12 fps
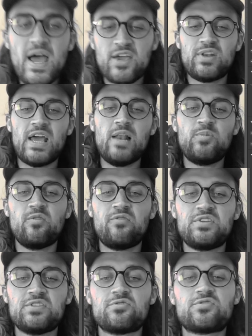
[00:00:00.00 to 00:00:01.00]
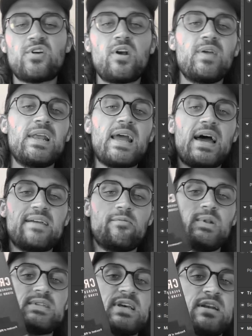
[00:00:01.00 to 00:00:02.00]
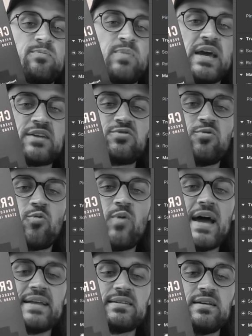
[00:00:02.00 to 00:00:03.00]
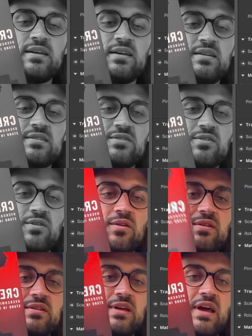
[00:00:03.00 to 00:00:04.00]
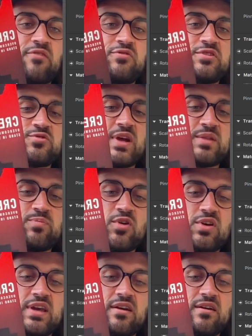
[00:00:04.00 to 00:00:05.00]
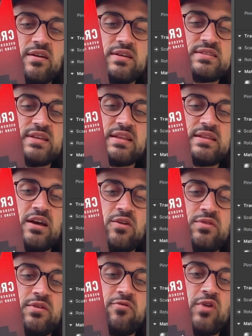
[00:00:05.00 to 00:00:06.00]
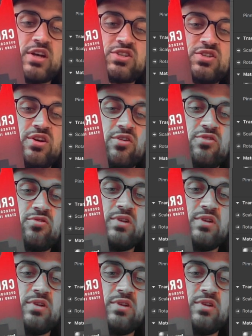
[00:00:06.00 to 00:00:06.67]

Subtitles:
I could help you with this tutorial. I will set it back to red. So I have this red book here, set down the threshold to,